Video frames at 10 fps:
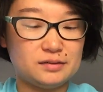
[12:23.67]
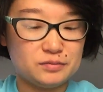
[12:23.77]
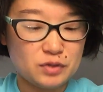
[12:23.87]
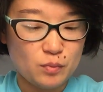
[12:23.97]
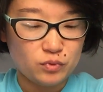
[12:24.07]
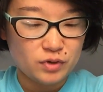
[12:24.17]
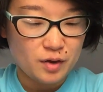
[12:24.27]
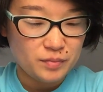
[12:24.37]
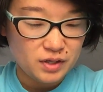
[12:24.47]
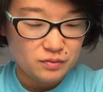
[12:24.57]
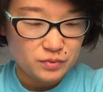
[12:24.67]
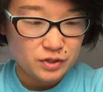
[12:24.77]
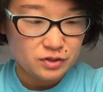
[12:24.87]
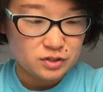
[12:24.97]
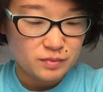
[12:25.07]
So I will not be
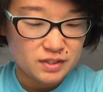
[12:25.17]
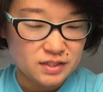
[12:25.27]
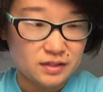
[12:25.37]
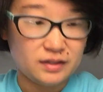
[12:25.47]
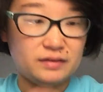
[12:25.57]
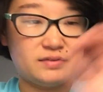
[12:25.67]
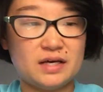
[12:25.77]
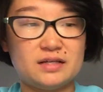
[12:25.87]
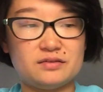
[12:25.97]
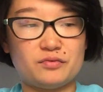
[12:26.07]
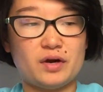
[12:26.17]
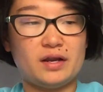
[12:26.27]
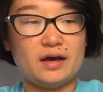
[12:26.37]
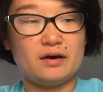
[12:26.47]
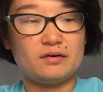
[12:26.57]
reusing my tea leaves as of
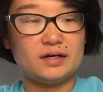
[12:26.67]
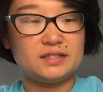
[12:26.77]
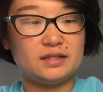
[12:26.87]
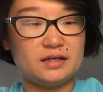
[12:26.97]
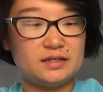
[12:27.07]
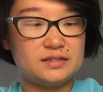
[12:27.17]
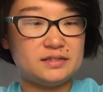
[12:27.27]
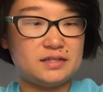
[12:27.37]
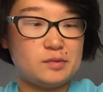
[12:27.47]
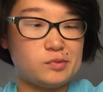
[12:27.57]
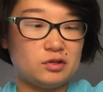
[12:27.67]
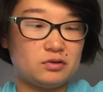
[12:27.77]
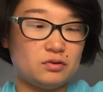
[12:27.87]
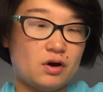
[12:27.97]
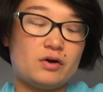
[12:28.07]
right now. I did let it steep a
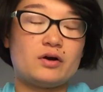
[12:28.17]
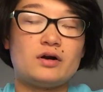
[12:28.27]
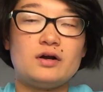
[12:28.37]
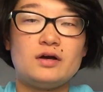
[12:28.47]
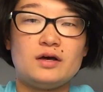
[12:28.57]
little longer.